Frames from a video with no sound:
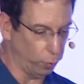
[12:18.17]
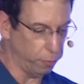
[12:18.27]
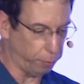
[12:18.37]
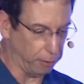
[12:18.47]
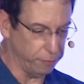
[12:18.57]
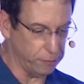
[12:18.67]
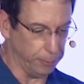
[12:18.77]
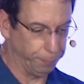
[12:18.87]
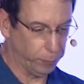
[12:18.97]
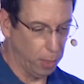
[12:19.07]
privacy.
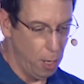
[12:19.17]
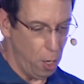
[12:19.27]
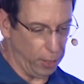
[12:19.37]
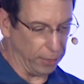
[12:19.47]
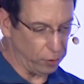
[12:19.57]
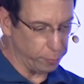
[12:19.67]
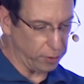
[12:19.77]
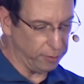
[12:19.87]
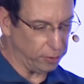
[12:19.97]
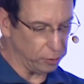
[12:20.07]
Okay, so I was
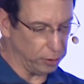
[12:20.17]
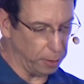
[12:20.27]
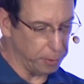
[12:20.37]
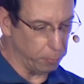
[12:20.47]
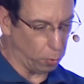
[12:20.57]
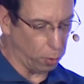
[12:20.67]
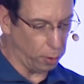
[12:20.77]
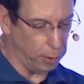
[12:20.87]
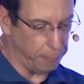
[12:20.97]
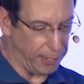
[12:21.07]
going to tell you a little bit more
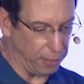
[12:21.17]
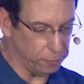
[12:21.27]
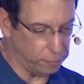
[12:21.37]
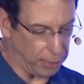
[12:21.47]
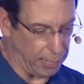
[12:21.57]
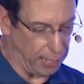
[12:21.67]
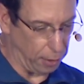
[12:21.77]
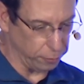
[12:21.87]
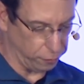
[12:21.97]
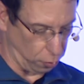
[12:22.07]
about how
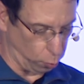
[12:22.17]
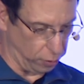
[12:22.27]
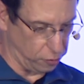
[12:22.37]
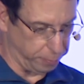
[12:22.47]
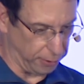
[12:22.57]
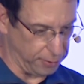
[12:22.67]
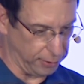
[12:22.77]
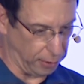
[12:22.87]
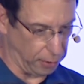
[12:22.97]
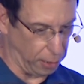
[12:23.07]
this all works, but I think
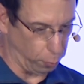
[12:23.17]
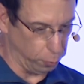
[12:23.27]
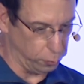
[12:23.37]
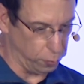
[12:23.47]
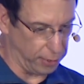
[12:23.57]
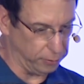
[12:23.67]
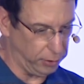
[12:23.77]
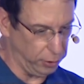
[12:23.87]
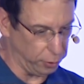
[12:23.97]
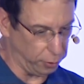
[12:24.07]
I won't do that
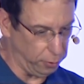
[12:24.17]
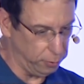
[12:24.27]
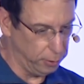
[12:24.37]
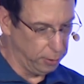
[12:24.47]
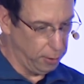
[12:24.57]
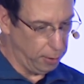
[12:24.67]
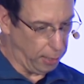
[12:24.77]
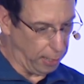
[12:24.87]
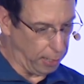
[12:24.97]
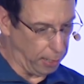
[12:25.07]
here.
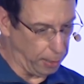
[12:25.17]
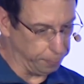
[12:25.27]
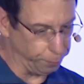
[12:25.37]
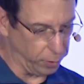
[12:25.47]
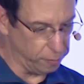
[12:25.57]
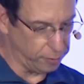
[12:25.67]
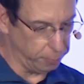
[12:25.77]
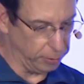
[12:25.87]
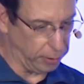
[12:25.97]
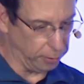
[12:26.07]
Instead, let
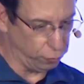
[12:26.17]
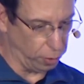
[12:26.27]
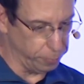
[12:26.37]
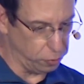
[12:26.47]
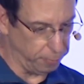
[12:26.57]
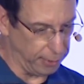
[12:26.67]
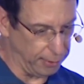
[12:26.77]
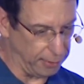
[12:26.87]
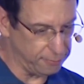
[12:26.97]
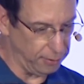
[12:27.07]
me kind of jump to my
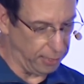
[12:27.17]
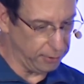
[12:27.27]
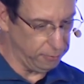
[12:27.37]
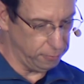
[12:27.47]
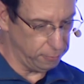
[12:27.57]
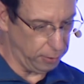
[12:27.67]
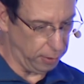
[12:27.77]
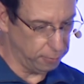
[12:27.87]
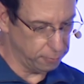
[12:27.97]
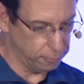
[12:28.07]
last slide. Ah,
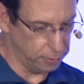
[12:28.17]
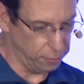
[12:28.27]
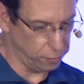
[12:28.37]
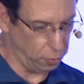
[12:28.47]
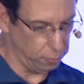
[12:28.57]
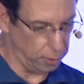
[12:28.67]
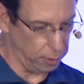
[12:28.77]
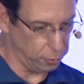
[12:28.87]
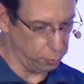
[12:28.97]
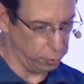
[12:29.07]
can this go? Ah,
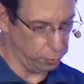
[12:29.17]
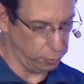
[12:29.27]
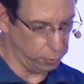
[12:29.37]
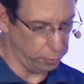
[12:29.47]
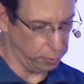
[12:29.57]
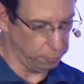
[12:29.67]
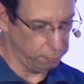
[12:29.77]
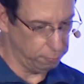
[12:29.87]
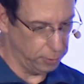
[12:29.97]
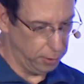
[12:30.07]
go, go, go, go, go.
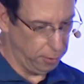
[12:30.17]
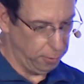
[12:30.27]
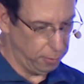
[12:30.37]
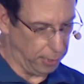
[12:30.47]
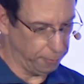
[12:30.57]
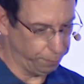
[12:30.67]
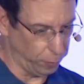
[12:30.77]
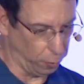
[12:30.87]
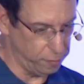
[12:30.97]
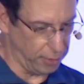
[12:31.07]
Ah, no,
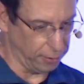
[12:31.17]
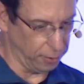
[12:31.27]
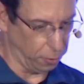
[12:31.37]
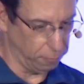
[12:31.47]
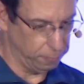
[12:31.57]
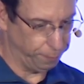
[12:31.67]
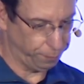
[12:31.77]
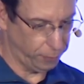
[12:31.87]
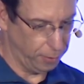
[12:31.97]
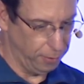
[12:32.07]
it's not going to go.
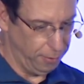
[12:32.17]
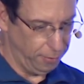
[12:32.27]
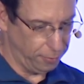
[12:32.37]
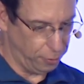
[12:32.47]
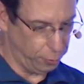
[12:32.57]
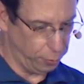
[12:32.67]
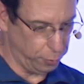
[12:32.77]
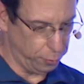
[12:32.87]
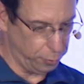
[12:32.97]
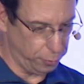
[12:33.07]
Go, go,
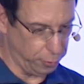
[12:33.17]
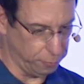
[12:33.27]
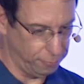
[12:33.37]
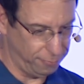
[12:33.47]
go, go, go.